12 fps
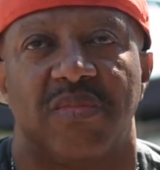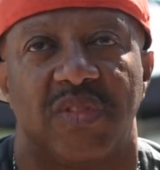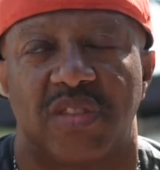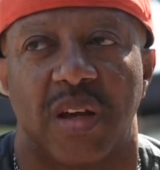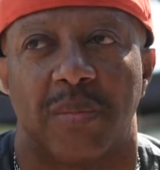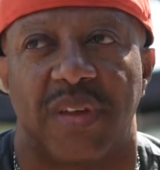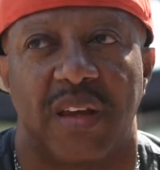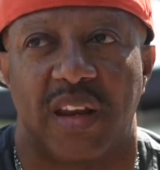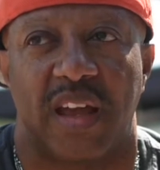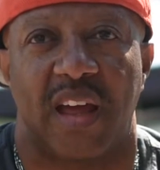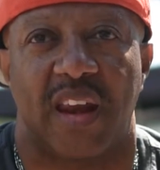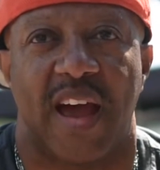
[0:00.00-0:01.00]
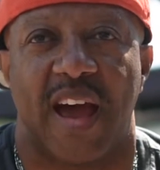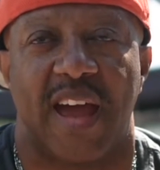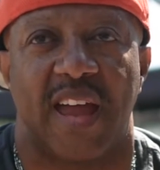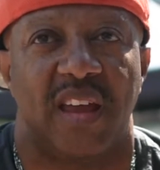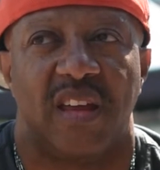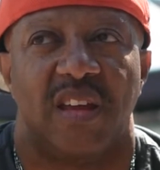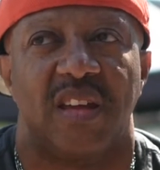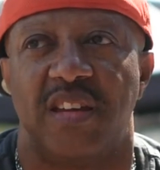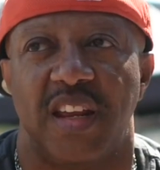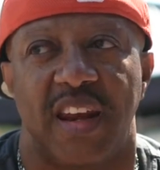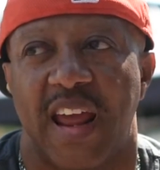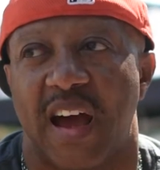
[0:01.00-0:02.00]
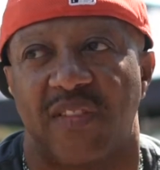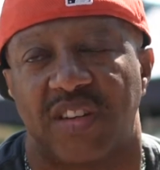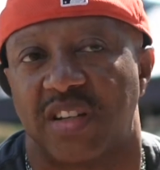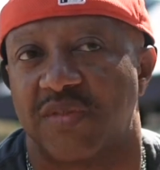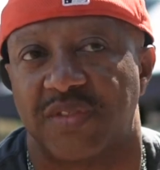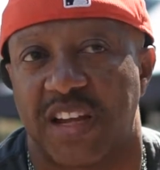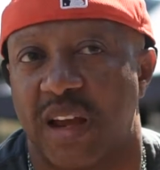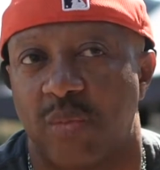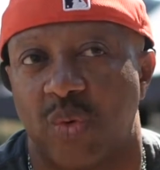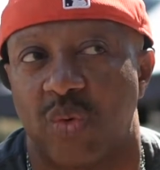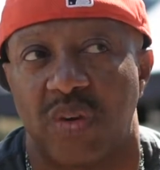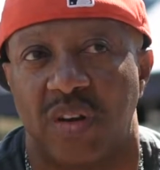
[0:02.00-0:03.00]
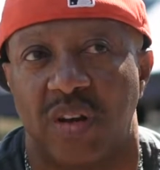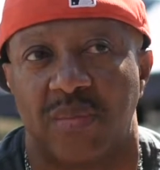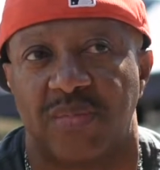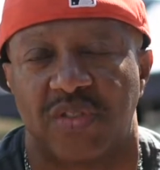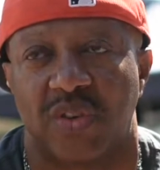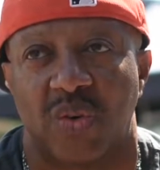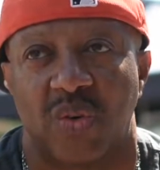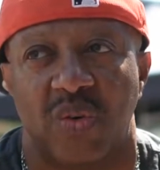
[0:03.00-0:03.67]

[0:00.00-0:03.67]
something that I didn't have a tough time growing up. So